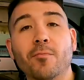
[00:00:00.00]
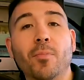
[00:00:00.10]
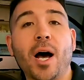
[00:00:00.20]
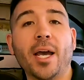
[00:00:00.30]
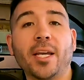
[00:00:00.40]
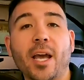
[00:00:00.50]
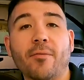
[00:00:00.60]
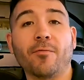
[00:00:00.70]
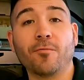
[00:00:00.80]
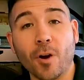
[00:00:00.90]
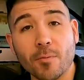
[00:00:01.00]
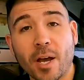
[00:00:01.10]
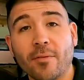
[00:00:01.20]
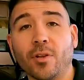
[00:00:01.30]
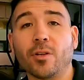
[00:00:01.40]
from buying from
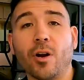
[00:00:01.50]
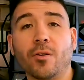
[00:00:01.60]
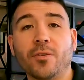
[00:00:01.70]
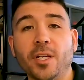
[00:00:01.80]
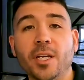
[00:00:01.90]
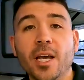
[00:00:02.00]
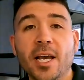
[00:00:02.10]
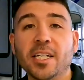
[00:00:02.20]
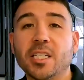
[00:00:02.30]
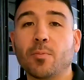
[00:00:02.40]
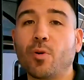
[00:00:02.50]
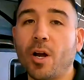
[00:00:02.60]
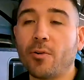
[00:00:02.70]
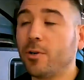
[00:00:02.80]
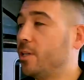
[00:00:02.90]
Avalon RV, is a
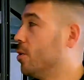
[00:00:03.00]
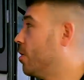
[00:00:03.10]
Priority